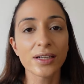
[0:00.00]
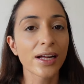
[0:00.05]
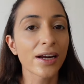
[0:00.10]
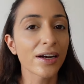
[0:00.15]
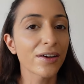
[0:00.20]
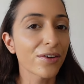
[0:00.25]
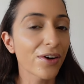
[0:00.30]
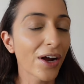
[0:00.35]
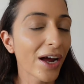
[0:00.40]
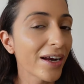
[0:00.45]

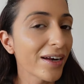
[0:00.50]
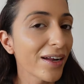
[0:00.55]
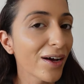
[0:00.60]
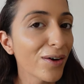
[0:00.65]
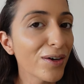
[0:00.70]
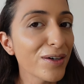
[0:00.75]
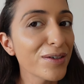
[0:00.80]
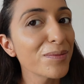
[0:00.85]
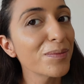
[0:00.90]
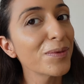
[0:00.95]
dried
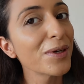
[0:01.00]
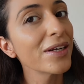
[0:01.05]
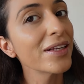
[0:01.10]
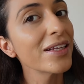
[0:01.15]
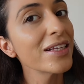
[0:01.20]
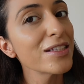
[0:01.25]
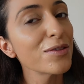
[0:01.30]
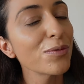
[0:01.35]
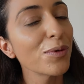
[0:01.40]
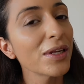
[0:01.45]
out. But
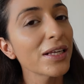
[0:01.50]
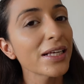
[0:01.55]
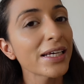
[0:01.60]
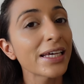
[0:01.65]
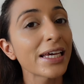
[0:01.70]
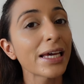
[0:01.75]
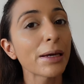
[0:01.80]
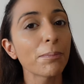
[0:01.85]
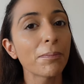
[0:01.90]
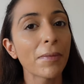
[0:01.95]
this will
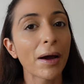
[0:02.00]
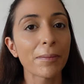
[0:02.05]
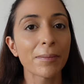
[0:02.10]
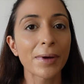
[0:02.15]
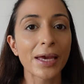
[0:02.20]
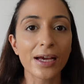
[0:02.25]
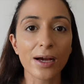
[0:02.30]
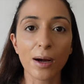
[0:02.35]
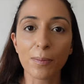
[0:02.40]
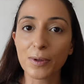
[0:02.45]
keep my
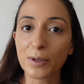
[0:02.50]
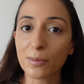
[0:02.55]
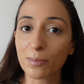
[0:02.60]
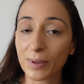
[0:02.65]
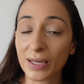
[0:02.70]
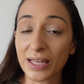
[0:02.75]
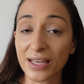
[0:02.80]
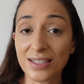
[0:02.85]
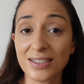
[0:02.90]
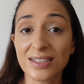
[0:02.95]
makeup in
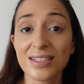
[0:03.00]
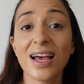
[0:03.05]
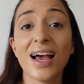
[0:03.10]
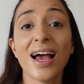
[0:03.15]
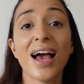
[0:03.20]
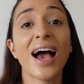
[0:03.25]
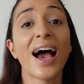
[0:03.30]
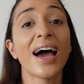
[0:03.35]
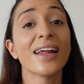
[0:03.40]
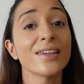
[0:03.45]
place.
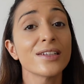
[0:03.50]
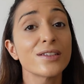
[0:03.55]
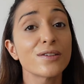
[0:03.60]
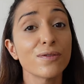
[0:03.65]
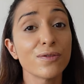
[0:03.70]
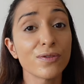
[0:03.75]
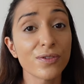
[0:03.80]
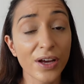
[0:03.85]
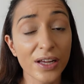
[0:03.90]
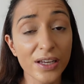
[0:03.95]
And it's
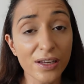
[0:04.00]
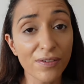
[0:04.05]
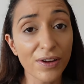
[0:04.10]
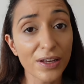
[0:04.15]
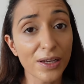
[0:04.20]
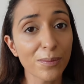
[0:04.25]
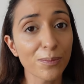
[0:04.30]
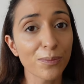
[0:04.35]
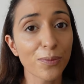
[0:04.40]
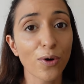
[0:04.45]
very,
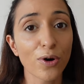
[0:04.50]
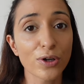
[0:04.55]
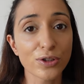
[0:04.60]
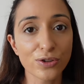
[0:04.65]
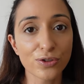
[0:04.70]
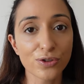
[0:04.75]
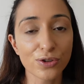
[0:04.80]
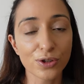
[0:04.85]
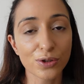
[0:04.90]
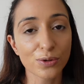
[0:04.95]
very
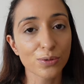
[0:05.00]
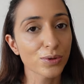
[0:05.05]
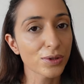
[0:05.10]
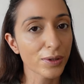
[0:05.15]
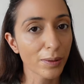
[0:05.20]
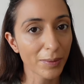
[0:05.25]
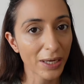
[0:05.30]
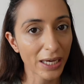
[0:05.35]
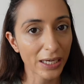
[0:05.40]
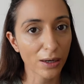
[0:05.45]
important to use
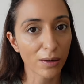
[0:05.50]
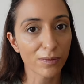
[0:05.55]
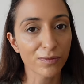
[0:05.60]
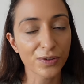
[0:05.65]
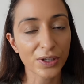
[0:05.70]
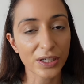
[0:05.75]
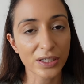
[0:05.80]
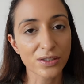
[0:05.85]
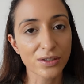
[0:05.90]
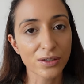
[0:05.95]
a makeup
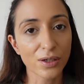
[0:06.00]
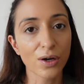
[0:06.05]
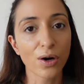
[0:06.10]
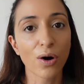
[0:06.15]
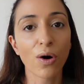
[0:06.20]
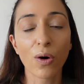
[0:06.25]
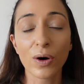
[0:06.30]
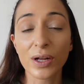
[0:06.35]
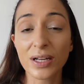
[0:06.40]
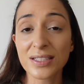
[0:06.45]
fixer
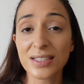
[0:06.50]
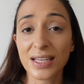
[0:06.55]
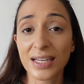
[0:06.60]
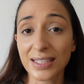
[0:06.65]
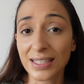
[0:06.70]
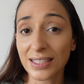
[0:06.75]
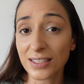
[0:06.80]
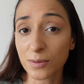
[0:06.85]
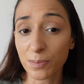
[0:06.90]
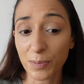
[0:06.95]
or a
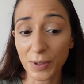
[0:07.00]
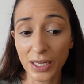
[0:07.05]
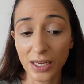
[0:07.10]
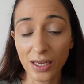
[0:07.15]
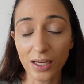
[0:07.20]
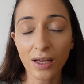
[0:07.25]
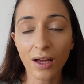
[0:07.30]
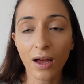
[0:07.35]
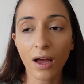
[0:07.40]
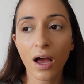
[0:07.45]
setting
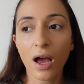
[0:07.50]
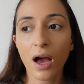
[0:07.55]
spray.